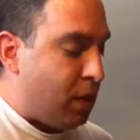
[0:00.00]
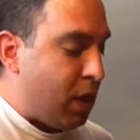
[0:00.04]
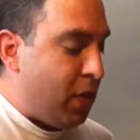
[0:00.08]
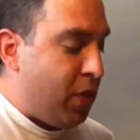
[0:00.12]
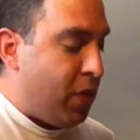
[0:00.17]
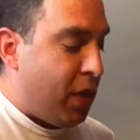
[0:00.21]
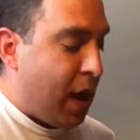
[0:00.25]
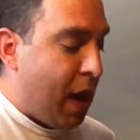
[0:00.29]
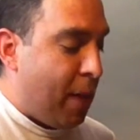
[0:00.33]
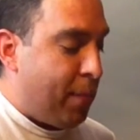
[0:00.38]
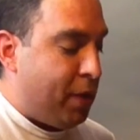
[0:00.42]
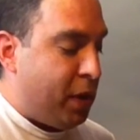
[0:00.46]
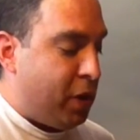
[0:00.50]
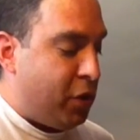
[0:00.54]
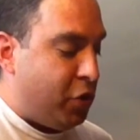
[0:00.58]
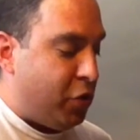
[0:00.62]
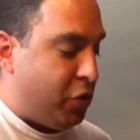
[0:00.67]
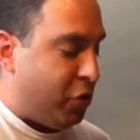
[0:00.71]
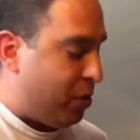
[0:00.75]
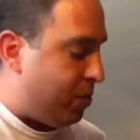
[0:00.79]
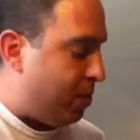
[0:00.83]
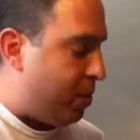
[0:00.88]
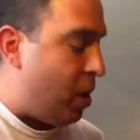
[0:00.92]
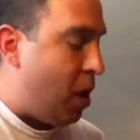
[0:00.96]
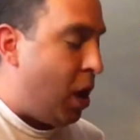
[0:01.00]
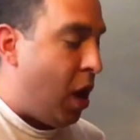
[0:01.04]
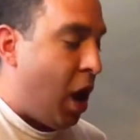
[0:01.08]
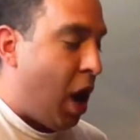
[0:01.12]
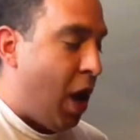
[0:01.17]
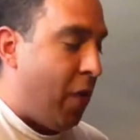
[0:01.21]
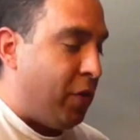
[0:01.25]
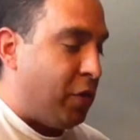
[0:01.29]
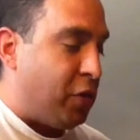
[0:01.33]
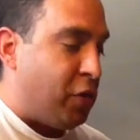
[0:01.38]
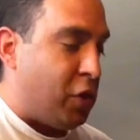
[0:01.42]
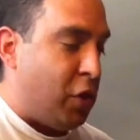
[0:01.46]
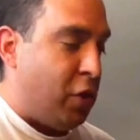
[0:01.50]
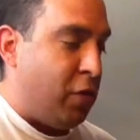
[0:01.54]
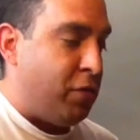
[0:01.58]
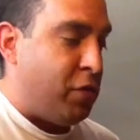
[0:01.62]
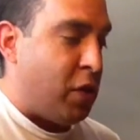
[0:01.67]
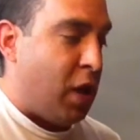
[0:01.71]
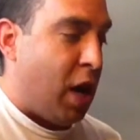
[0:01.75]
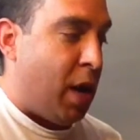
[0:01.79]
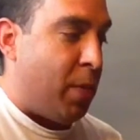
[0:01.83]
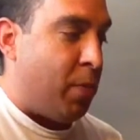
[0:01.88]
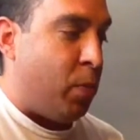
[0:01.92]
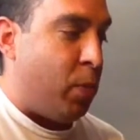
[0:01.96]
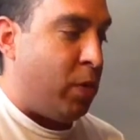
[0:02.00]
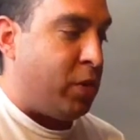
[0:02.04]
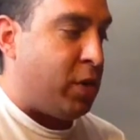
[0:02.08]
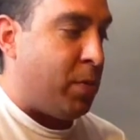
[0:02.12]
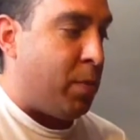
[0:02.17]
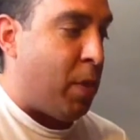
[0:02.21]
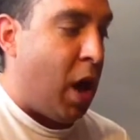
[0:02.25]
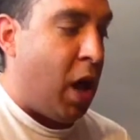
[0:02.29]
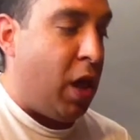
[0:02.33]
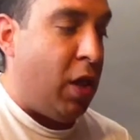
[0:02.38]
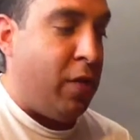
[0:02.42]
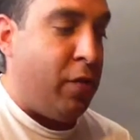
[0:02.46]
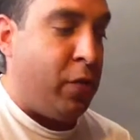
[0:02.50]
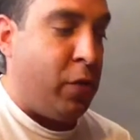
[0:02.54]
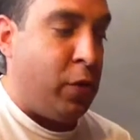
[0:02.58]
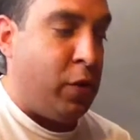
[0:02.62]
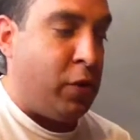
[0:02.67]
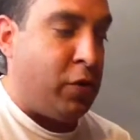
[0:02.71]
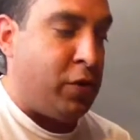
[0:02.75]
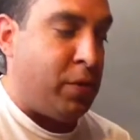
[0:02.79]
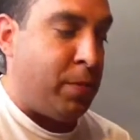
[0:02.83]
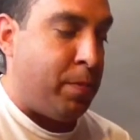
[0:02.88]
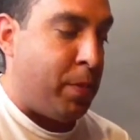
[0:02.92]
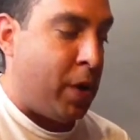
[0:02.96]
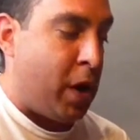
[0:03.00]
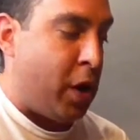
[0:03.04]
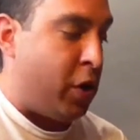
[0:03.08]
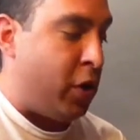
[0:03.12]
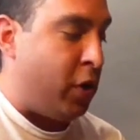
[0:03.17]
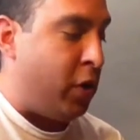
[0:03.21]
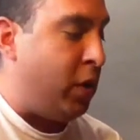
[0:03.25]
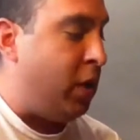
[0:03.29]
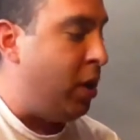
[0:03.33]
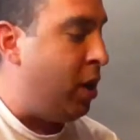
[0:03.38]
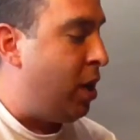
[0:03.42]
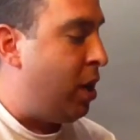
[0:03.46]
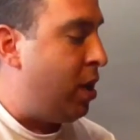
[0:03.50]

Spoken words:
then I'm going to do them on the stovetop with some olive oil, some butter,